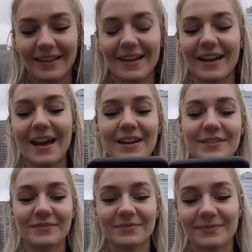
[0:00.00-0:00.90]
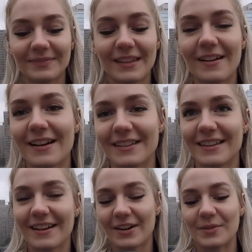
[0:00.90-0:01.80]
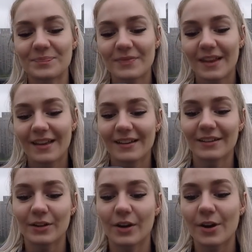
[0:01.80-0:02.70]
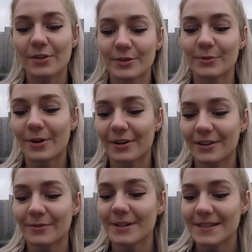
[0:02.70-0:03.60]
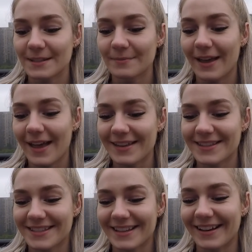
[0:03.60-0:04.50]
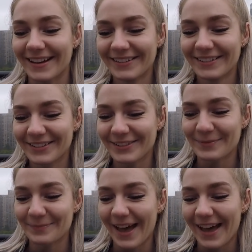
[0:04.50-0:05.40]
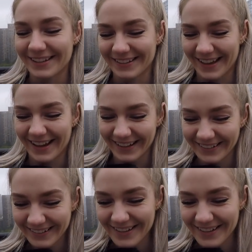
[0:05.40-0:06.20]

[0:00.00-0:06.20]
Okay. No, okay. Okay, we're serious now. Girl, you working with some ass, yeah. You bad, yeah.